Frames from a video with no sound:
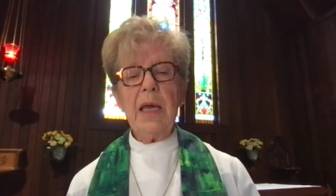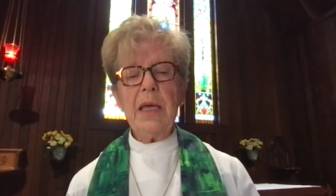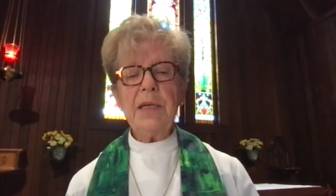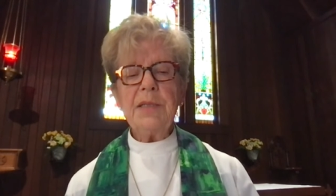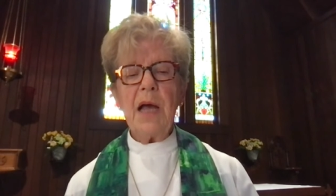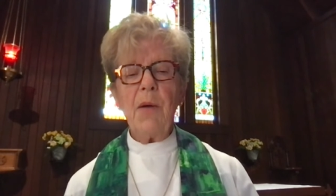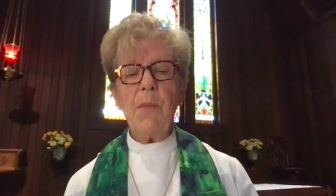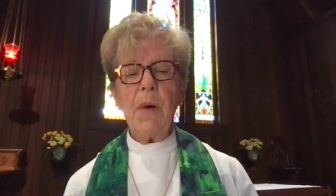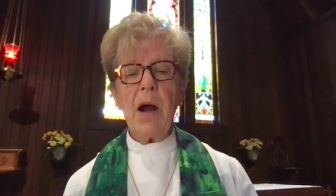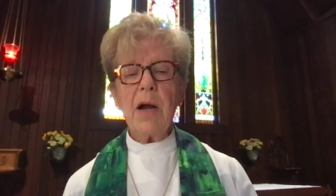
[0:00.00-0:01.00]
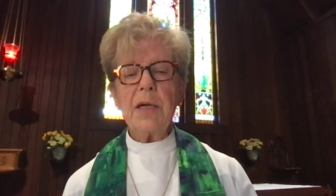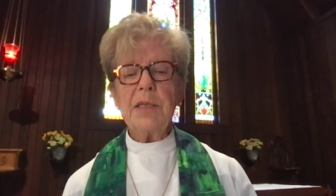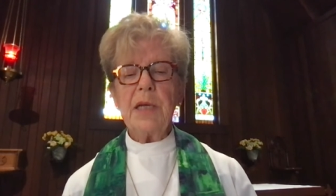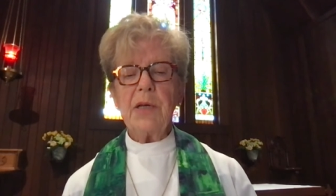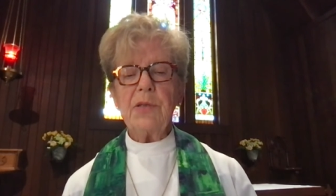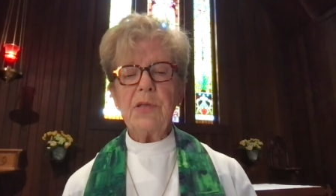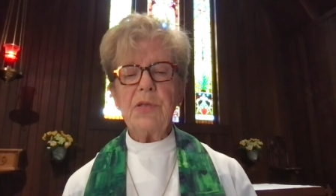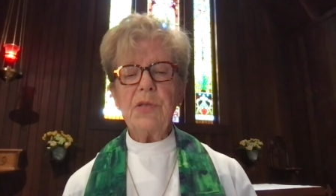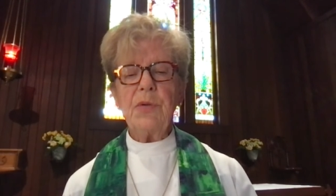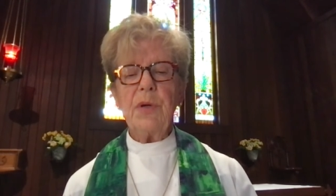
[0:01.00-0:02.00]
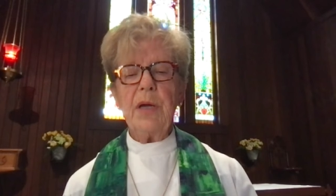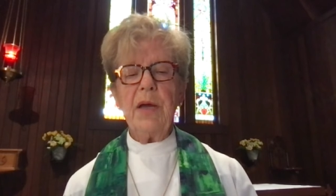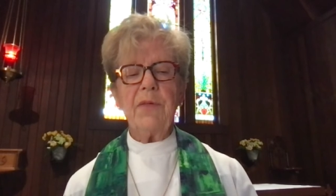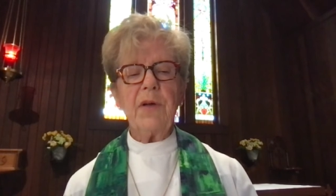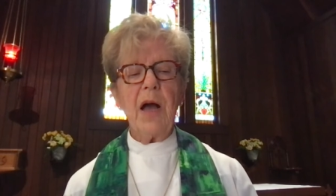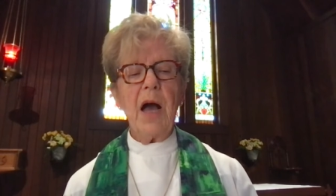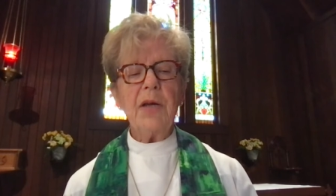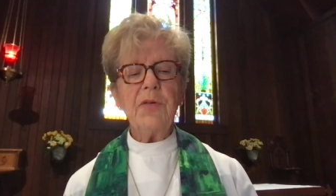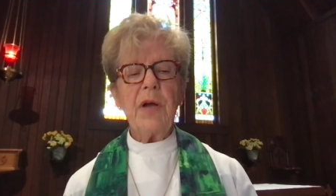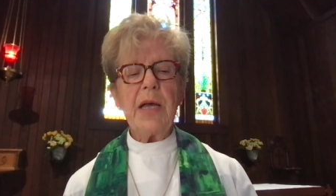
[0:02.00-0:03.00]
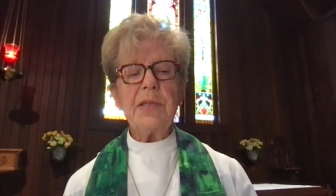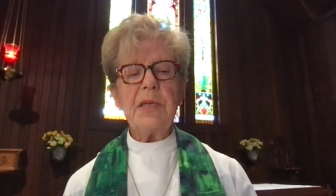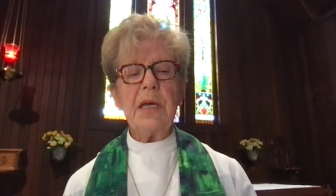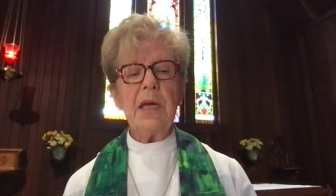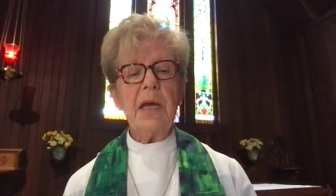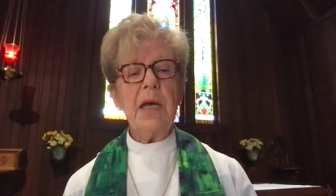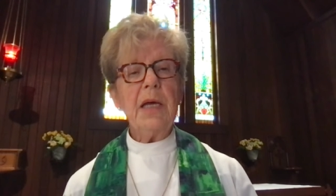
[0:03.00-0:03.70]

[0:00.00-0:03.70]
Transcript: It is how Mark tells the story of contrasting